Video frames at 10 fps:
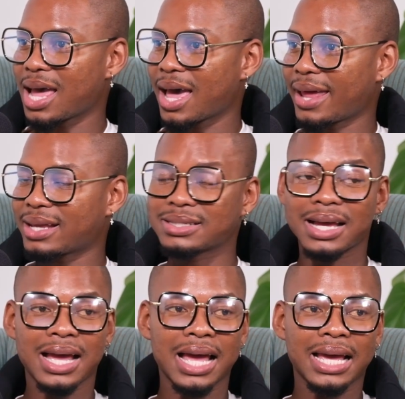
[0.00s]
And I was like,
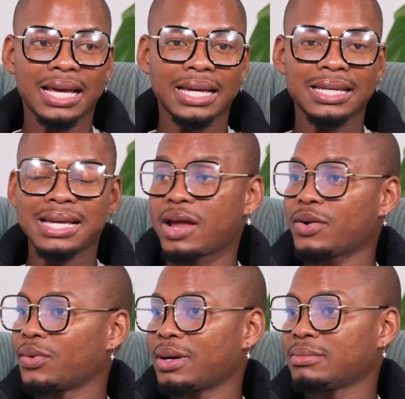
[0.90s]
yeah,
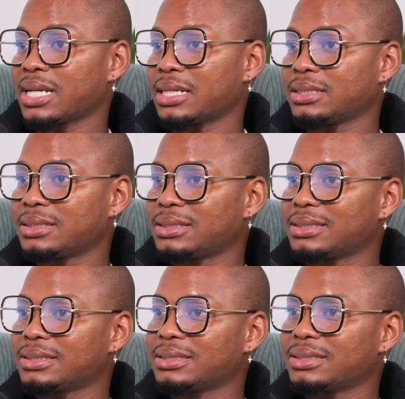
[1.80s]
no, I'm done.
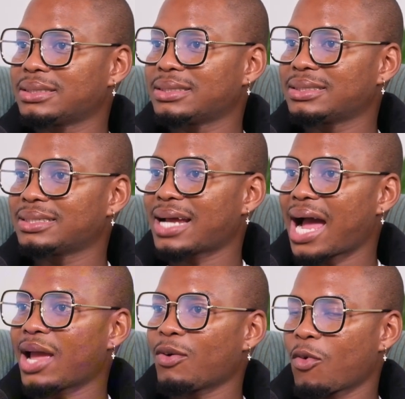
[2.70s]

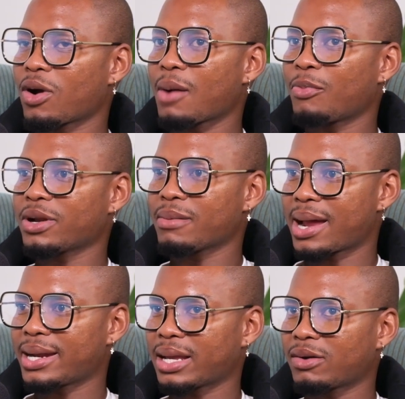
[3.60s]
I woke up on a
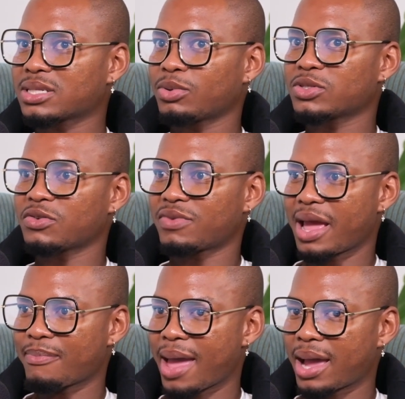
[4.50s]
Monday, I was supposed to fly
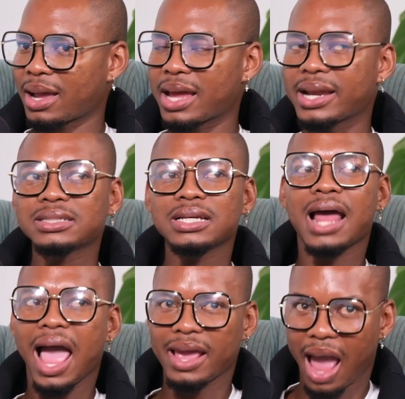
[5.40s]
back, and I said,
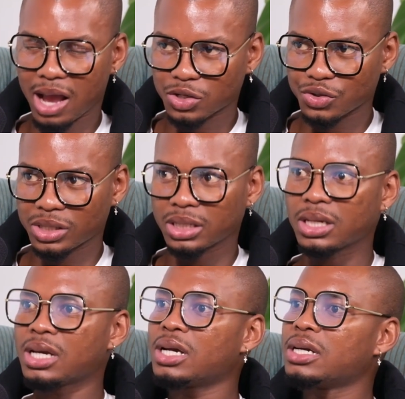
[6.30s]
I actually
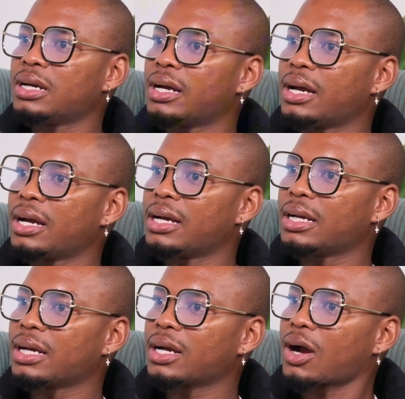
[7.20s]

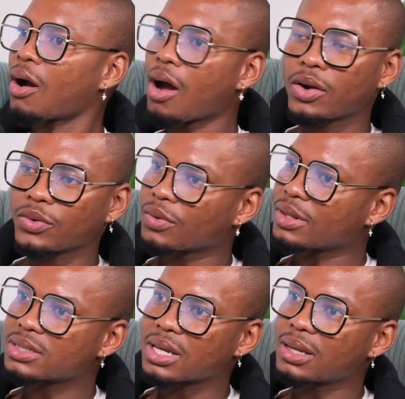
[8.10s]
can't do
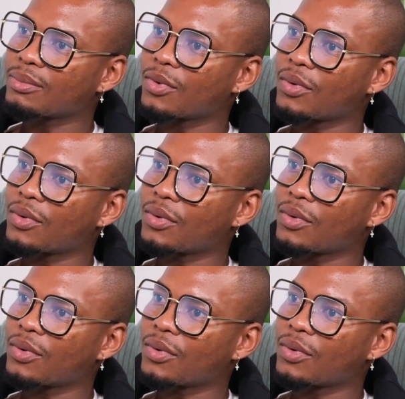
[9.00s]
this anymore.